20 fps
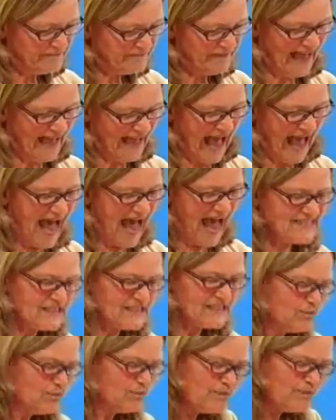And
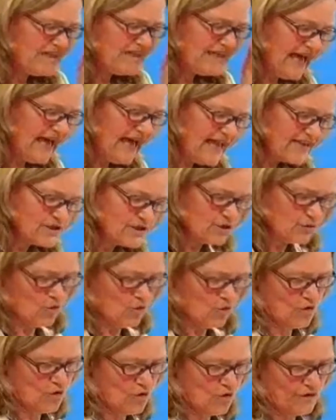it began to
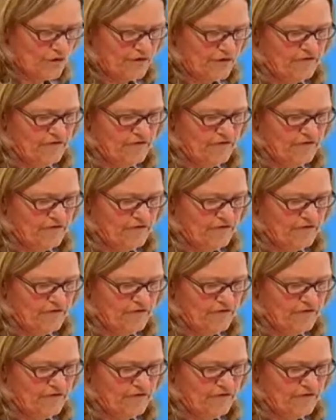warn